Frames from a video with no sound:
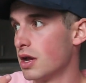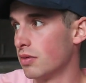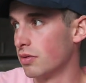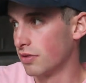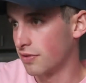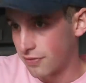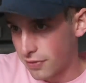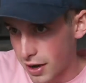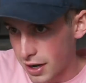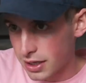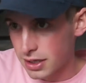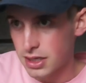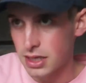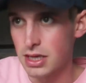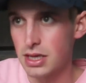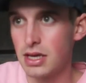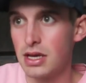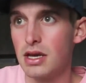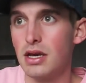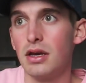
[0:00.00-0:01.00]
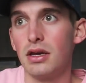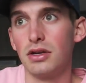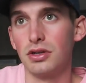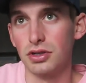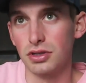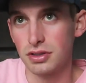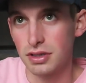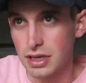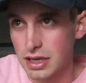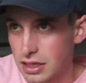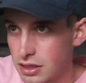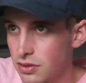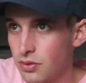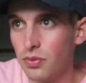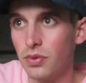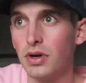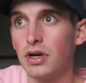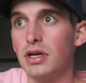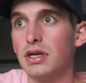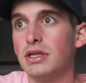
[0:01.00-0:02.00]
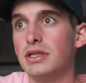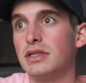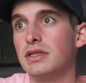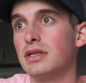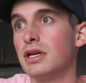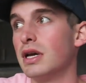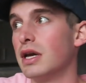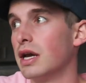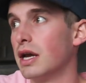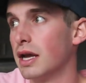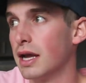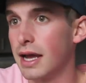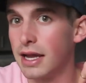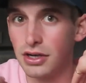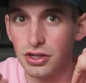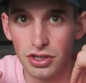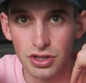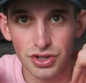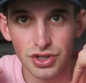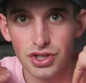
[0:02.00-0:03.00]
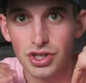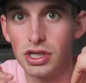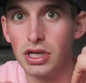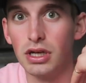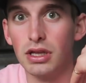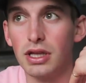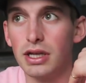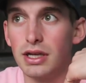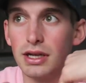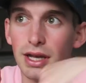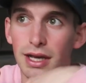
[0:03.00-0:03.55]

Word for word: with Frankie just in the woods and just chilling.